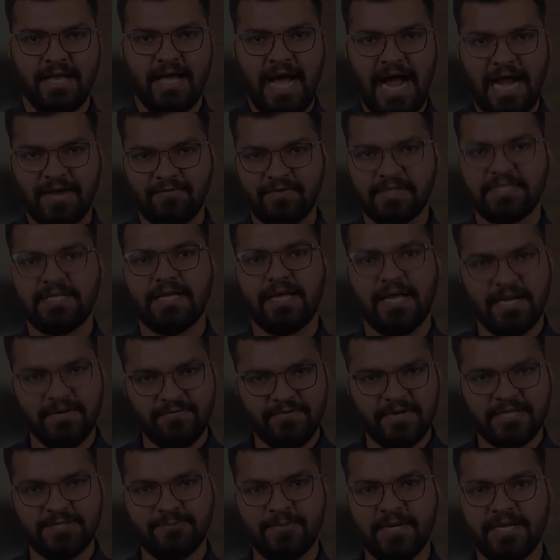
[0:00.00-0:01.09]
And with enough
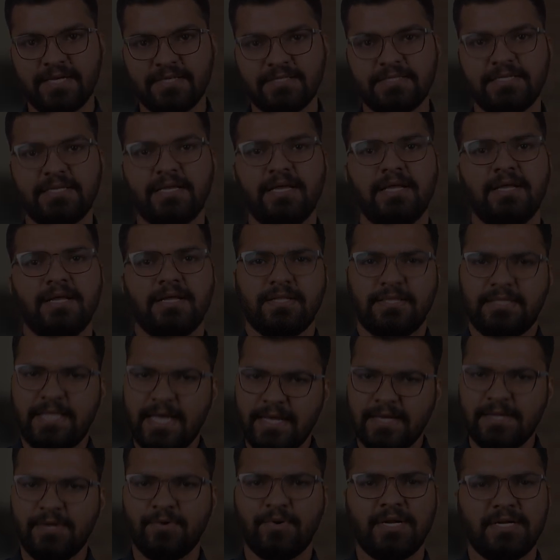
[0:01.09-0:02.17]
experience,
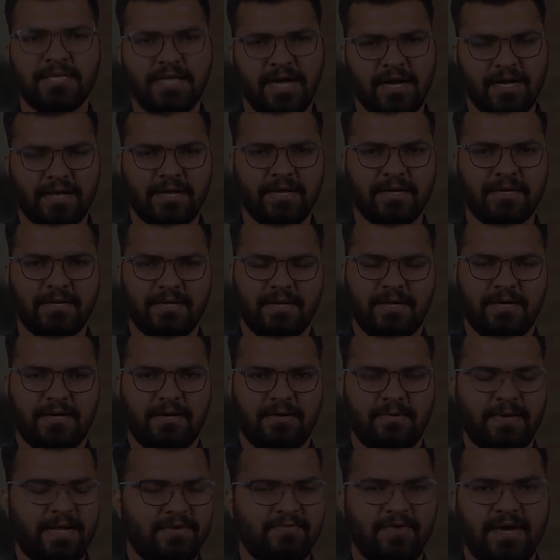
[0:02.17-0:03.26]
then you can target uh,
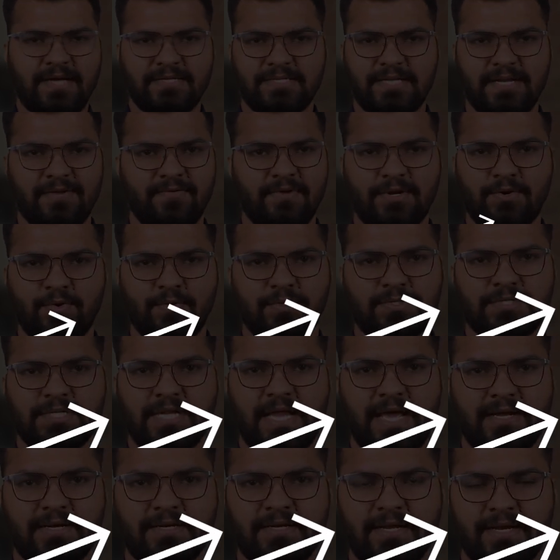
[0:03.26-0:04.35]
advanced level roles
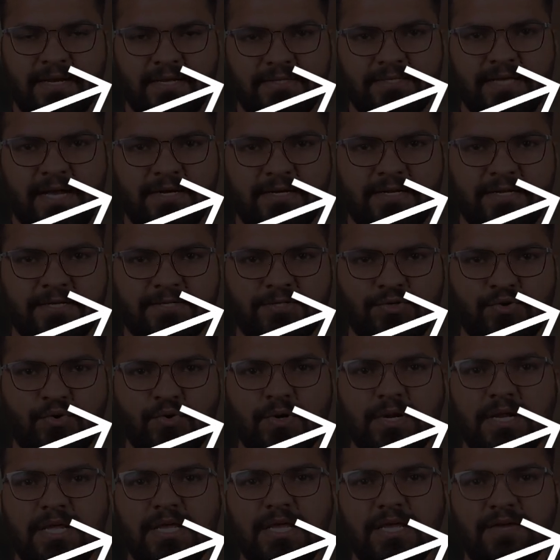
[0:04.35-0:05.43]
like data scientist
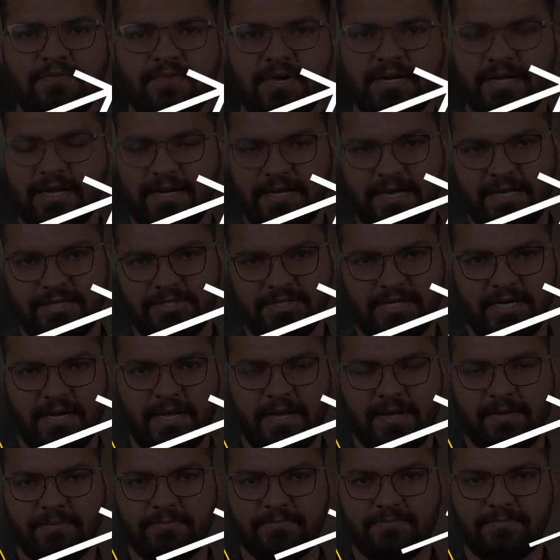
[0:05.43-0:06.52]
or even data
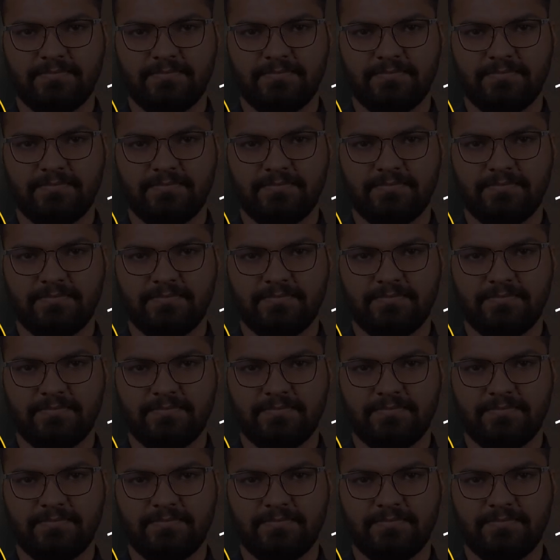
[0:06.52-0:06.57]
engineering.